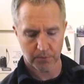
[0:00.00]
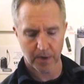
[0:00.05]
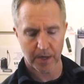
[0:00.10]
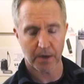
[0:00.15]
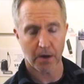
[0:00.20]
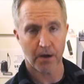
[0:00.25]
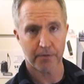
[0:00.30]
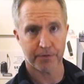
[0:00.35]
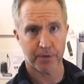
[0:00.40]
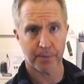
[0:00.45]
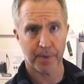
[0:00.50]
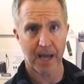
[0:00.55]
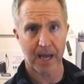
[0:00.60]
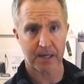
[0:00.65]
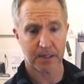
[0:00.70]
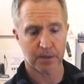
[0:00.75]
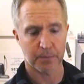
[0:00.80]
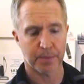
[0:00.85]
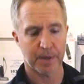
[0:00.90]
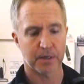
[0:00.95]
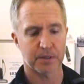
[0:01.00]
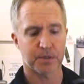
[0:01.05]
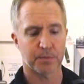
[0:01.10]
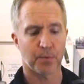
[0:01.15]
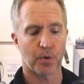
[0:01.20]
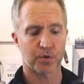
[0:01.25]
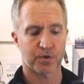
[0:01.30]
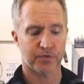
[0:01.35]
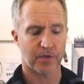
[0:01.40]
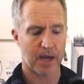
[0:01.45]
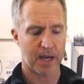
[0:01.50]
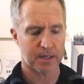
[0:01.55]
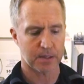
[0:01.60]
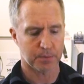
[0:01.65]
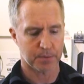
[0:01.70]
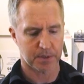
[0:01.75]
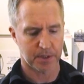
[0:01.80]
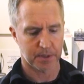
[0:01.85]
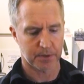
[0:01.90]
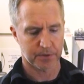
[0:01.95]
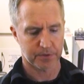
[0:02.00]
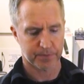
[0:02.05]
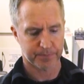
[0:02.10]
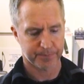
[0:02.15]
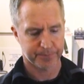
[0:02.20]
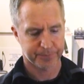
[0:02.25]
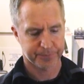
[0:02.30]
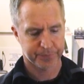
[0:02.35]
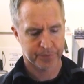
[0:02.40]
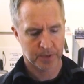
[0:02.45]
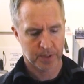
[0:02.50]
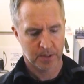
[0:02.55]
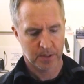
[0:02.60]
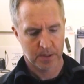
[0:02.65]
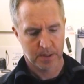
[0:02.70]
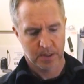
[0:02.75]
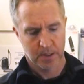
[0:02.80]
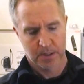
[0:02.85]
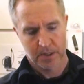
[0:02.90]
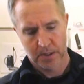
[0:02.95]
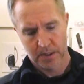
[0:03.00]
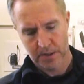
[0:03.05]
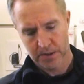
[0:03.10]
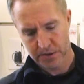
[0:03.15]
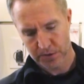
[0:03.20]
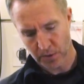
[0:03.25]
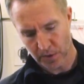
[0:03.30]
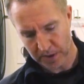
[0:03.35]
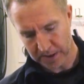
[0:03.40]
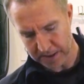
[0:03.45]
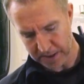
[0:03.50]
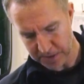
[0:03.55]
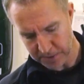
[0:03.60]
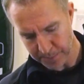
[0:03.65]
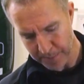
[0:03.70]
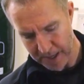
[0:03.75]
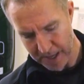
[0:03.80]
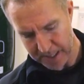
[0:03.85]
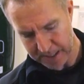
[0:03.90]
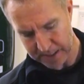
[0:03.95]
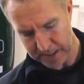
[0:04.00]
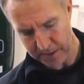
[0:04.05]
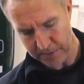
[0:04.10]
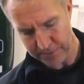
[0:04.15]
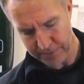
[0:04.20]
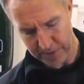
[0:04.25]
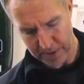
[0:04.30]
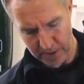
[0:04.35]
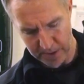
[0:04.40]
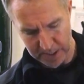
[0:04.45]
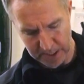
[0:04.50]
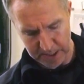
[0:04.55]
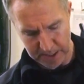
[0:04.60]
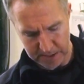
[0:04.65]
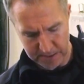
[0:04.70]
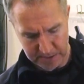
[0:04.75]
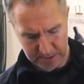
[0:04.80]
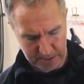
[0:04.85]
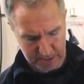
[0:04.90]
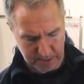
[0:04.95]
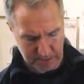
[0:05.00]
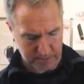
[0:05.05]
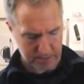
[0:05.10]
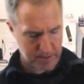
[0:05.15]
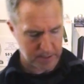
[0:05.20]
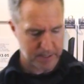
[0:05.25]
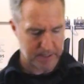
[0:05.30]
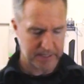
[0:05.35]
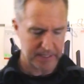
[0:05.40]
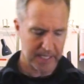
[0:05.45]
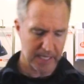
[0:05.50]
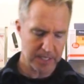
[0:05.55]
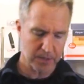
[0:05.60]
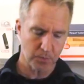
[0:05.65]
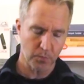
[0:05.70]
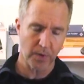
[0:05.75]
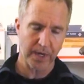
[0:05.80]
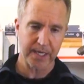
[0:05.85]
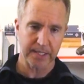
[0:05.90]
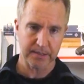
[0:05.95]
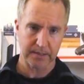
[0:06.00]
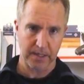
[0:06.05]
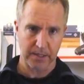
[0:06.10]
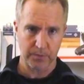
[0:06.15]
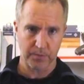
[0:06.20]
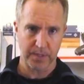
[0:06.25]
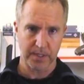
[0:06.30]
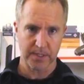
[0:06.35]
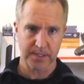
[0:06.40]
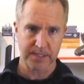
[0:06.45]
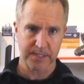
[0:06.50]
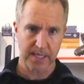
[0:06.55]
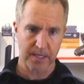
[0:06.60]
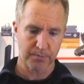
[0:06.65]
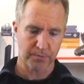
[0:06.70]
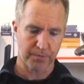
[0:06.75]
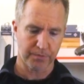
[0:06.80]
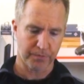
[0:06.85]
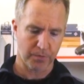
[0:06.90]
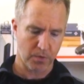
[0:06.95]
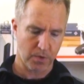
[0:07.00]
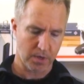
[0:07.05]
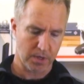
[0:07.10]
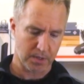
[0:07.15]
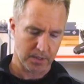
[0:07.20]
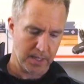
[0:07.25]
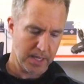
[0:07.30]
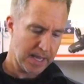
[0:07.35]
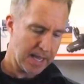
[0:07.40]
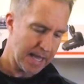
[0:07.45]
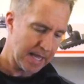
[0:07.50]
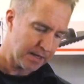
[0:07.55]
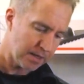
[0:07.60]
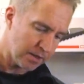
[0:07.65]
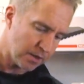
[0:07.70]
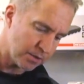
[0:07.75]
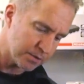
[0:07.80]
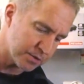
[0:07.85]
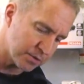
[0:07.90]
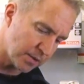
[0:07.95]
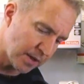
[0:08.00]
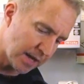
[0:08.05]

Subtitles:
right off the bat compared to most vacuum cleaners. So it clicks back in very easily, lightweight like we had said before, and it also